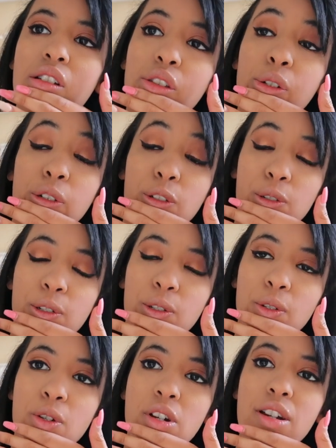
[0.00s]
the grocery
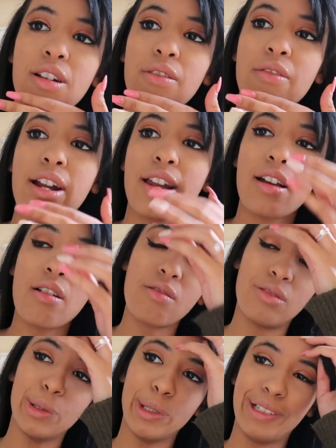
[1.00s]
store right now
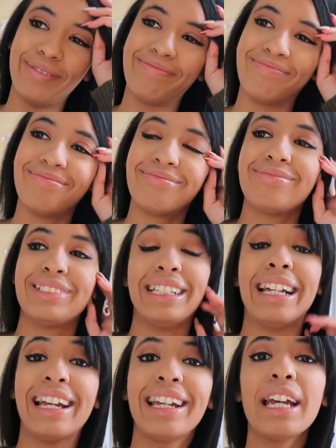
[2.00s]
or
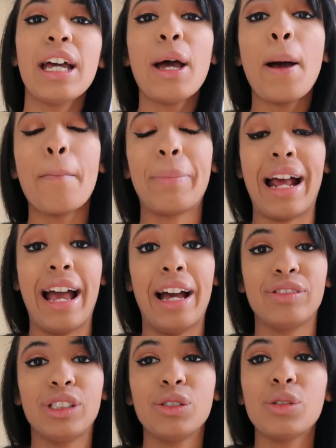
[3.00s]
today but I
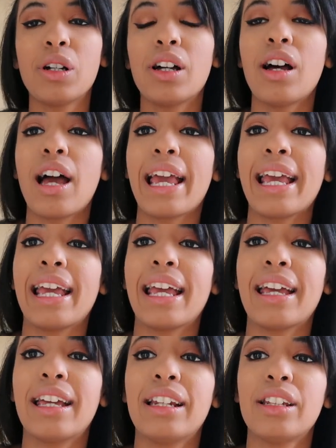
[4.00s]
have to
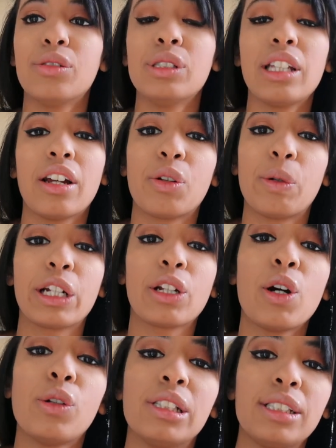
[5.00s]
and the reason I don't want to
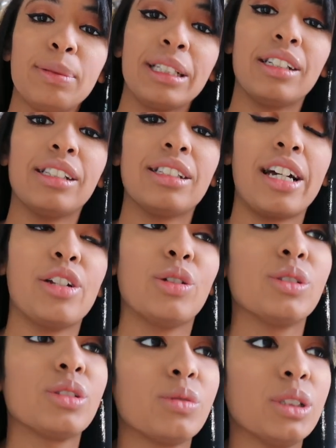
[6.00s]
go is because I
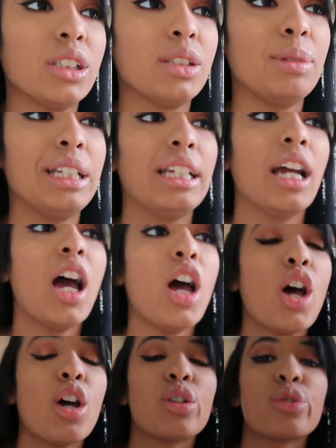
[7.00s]
know it's going to be
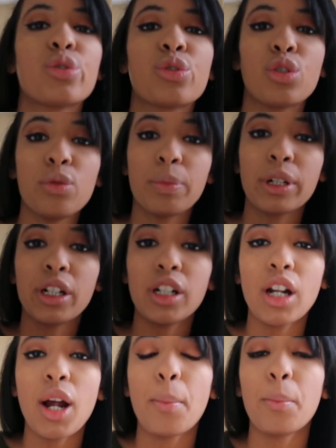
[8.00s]
super